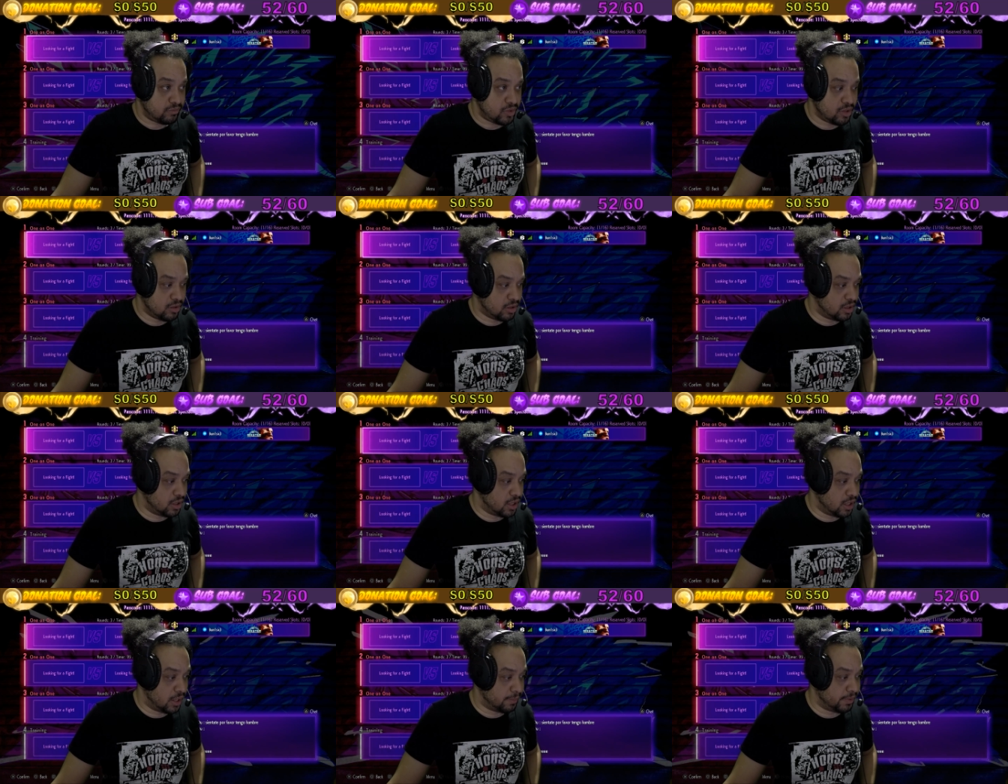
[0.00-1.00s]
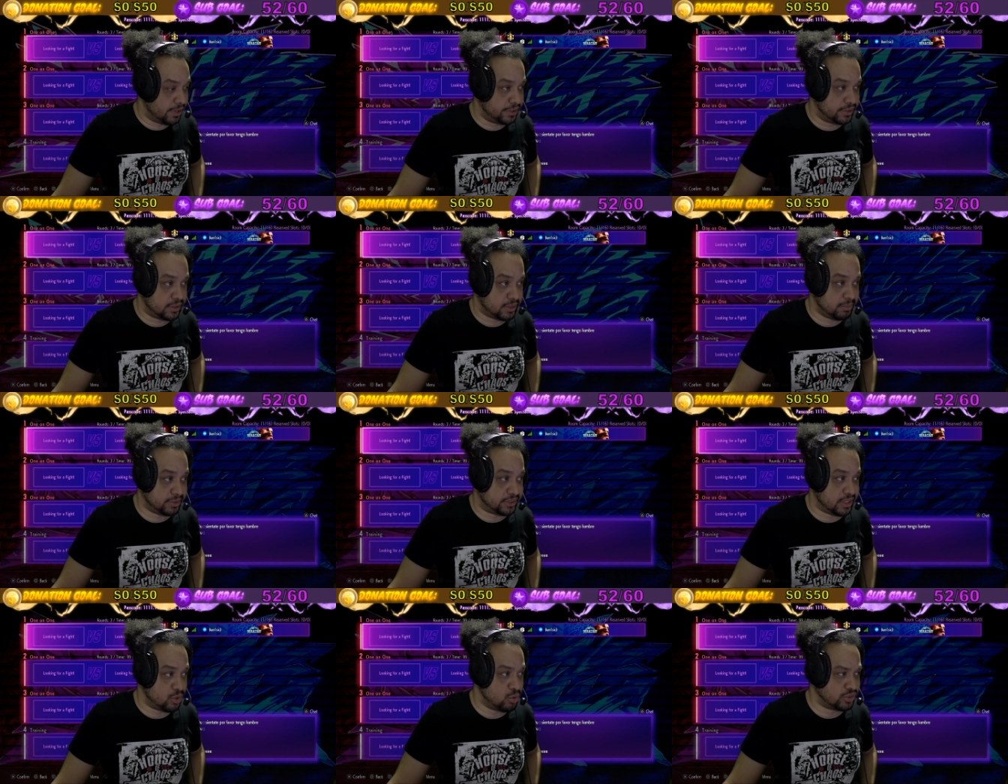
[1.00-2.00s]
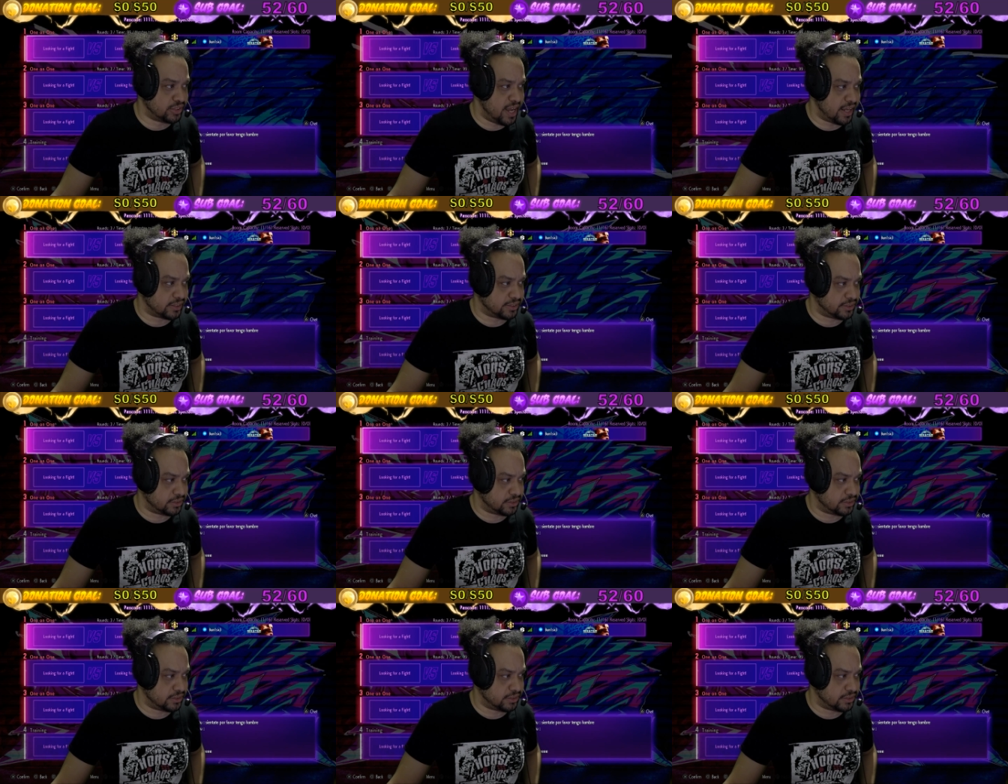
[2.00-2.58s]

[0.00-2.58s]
Um, let me see who's next.